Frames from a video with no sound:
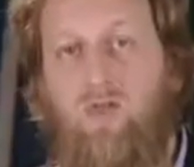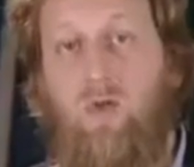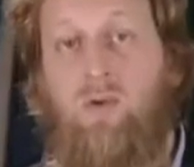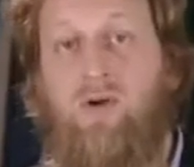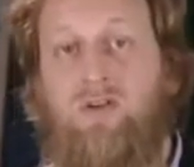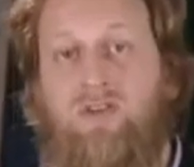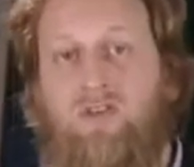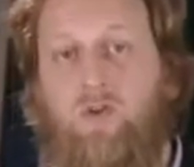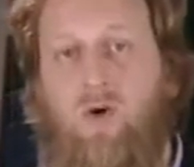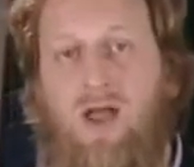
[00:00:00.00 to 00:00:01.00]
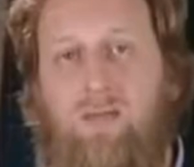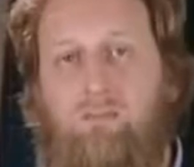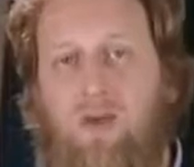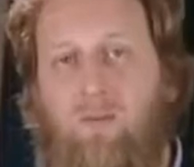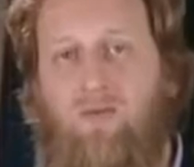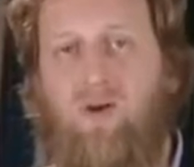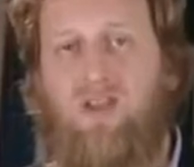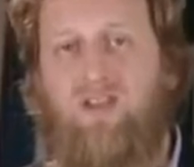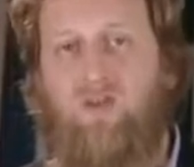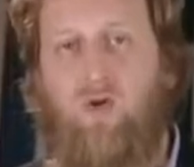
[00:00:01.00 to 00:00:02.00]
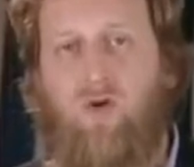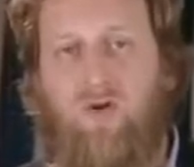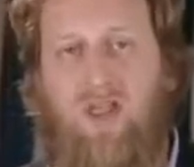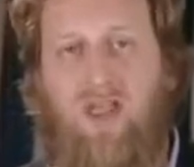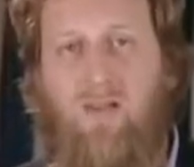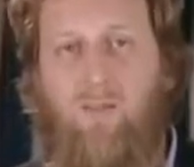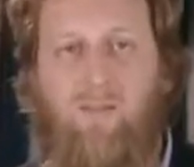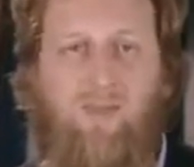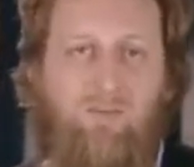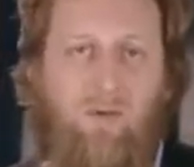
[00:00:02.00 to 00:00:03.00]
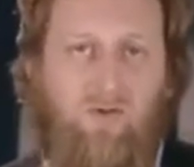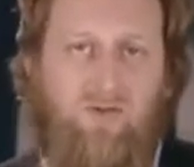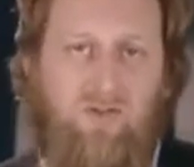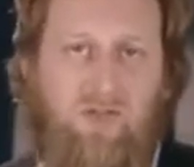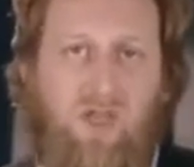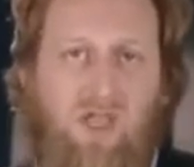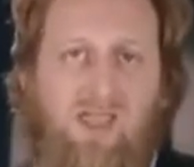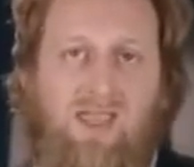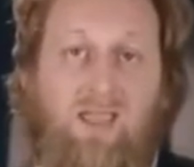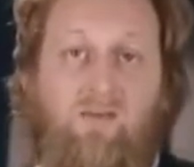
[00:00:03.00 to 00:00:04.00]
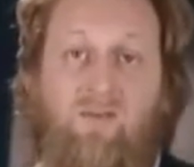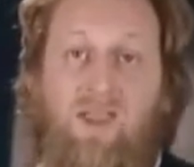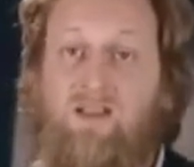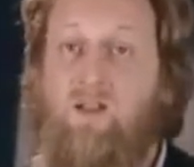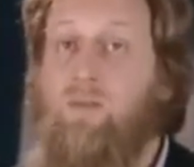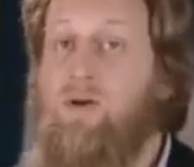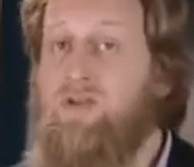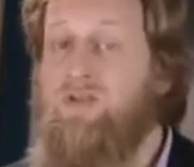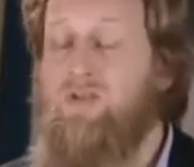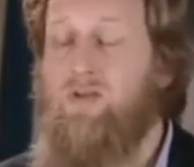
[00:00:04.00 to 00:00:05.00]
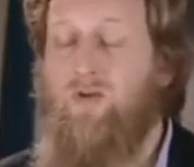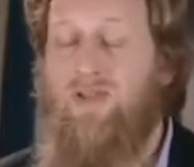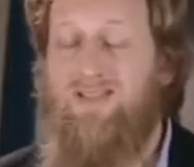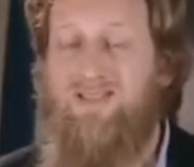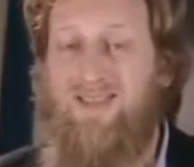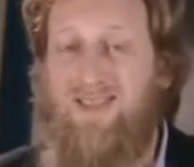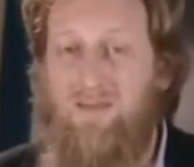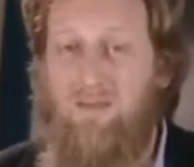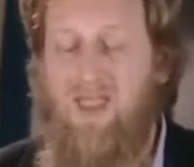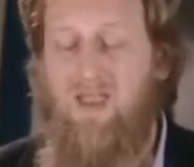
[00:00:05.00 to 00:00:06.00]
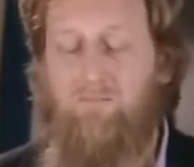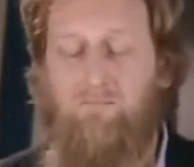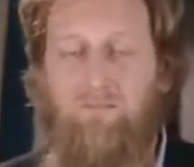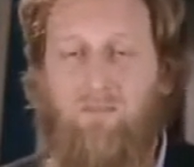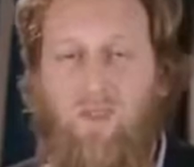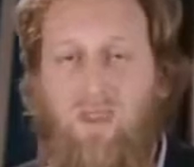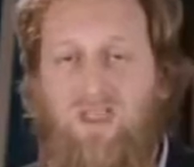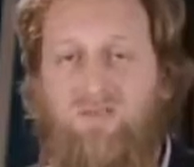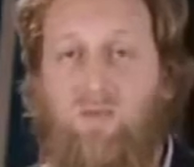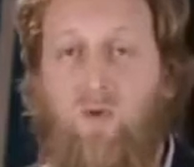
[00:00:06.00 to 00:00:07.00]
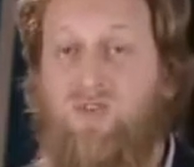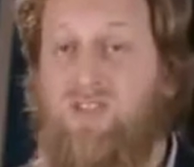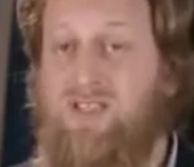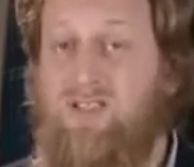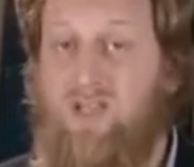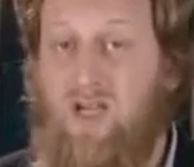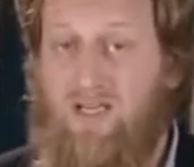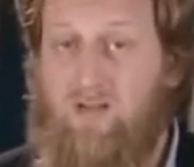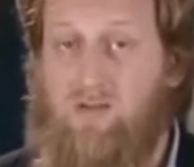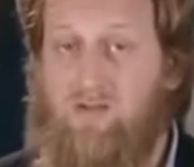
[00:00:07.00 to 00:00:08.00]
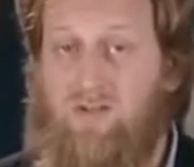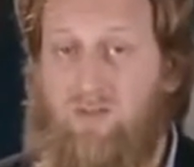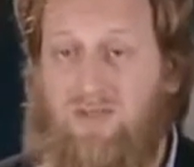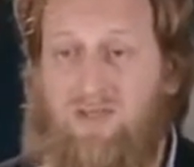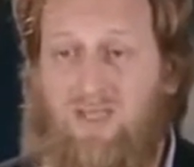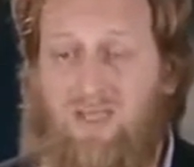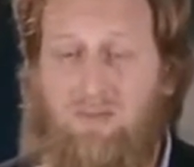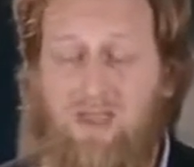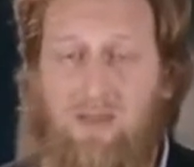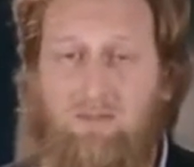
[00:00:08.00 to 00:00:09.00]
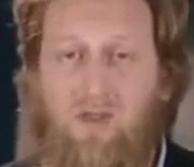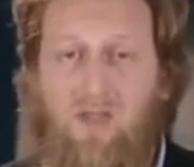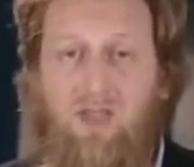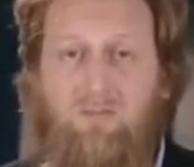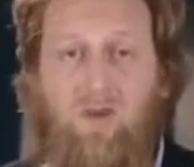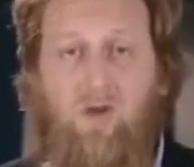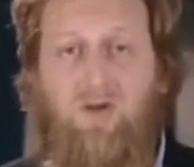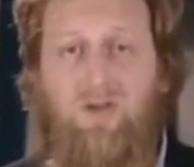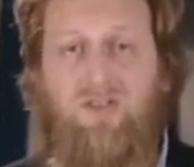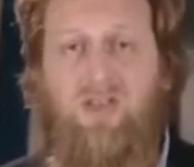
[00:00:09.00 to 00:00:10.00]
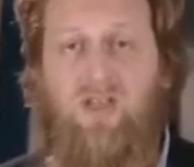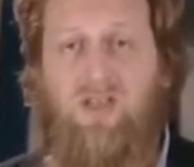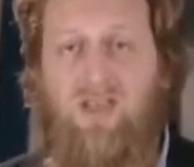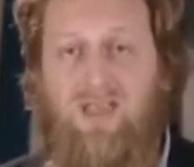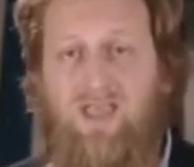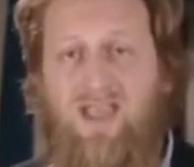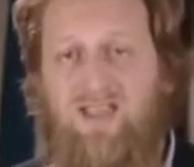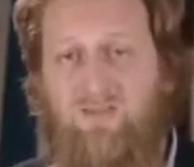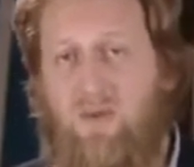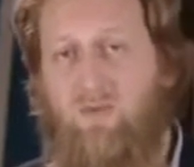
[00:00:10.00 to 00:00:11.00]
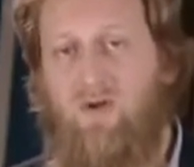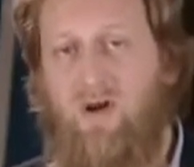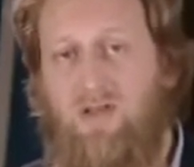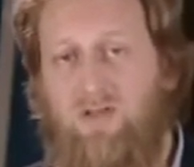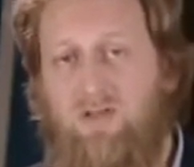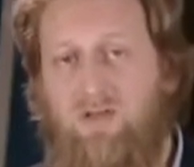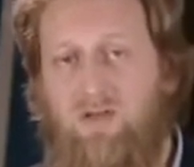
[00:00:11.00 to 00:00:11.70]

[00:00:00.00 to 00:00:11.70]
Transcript: the person who had memorized the Qur'an the most. In fact, the person who is the Imam is most entitled to be the Imam because he has memorized